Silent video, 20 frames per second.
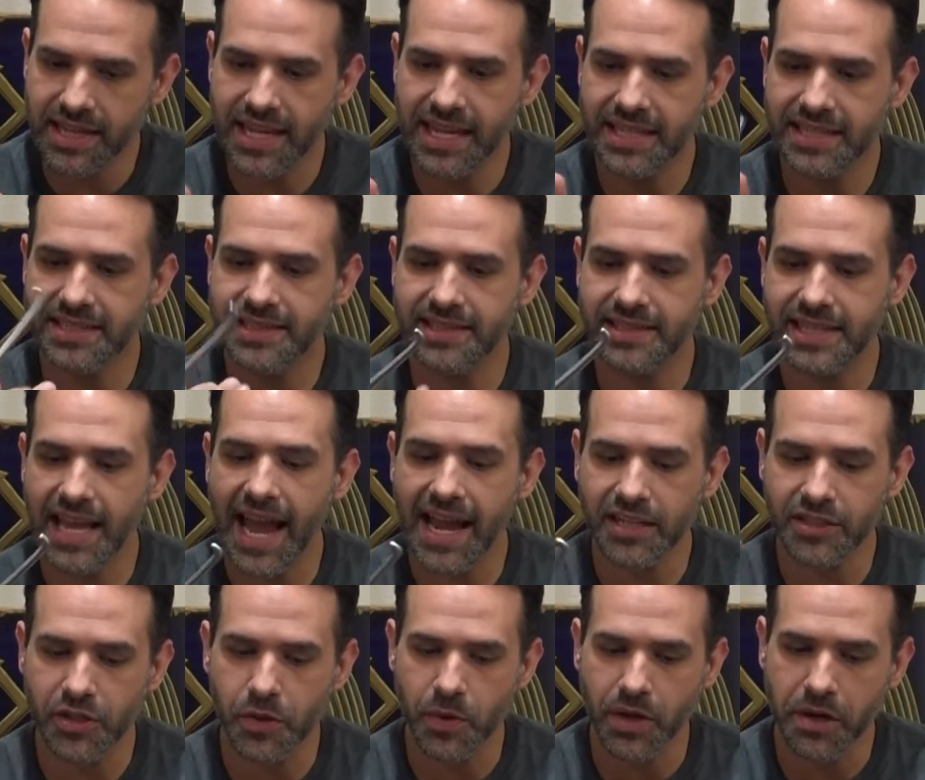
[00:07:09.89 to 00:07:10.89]

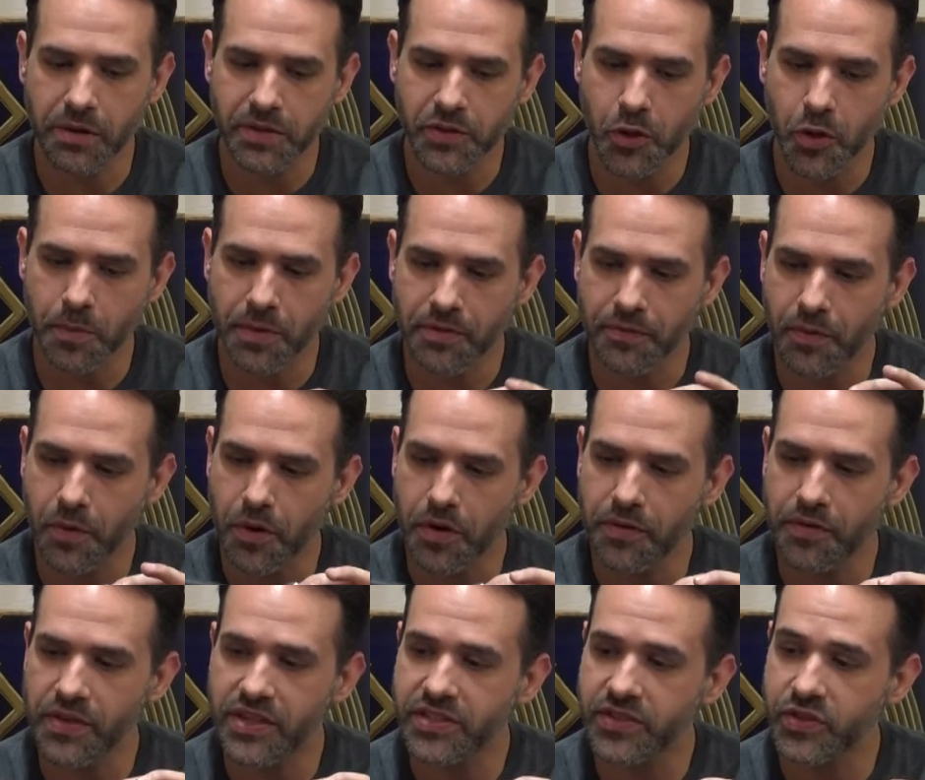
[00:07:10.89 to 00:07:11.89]
exactly what I was hoping for.
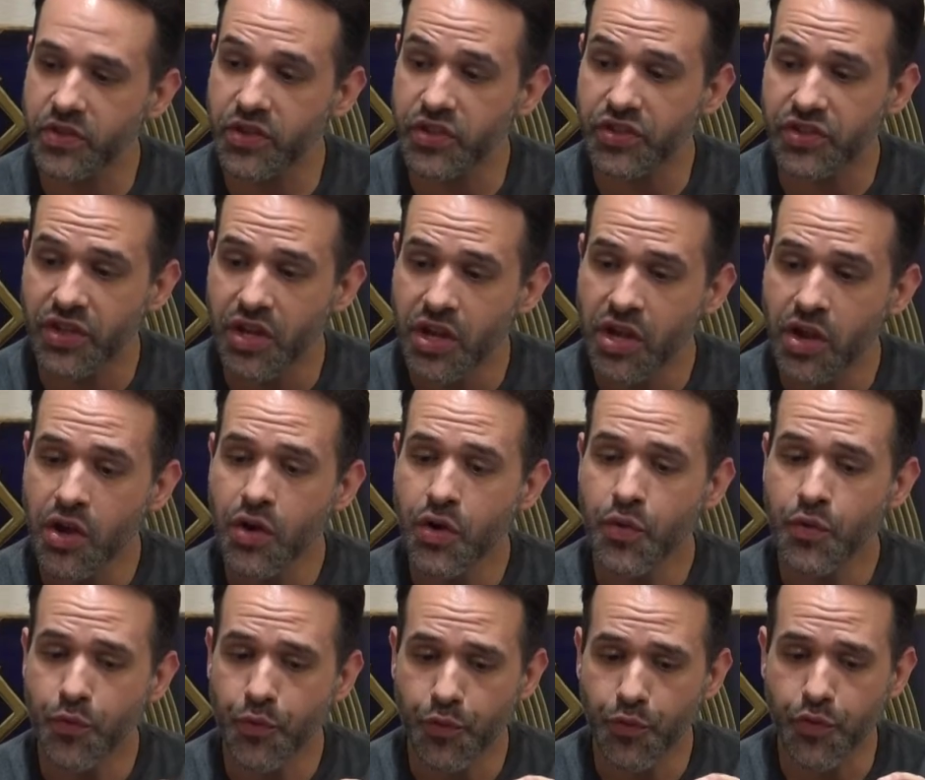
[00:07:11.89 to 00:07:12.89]
This looks
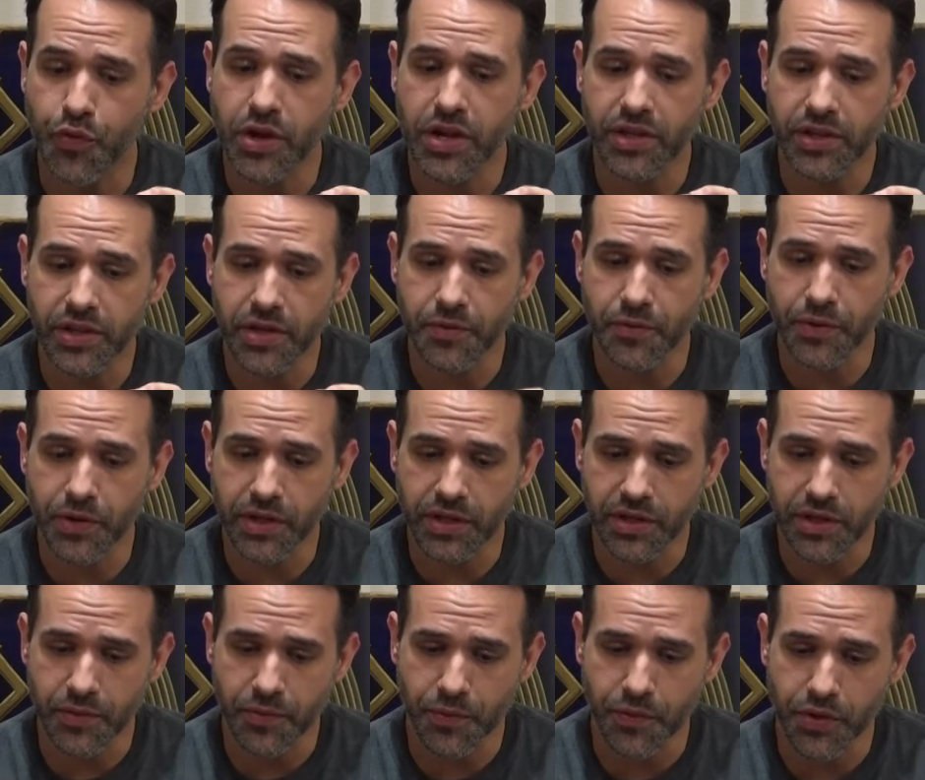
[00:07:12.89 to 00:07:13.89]
really,
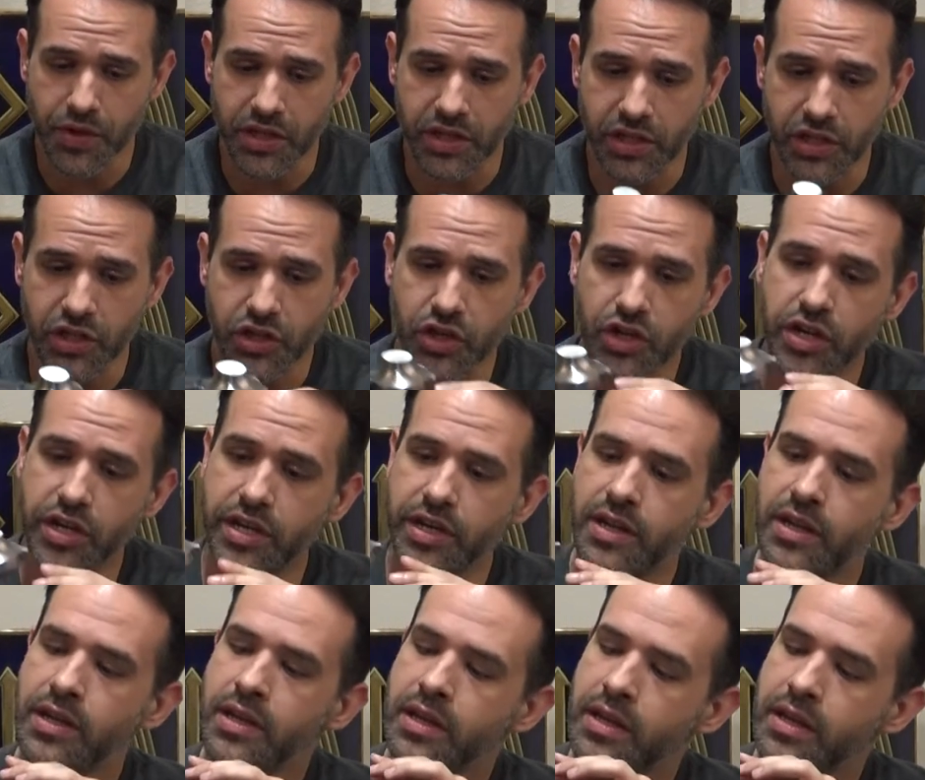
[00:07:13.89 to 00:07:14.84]
really, really good.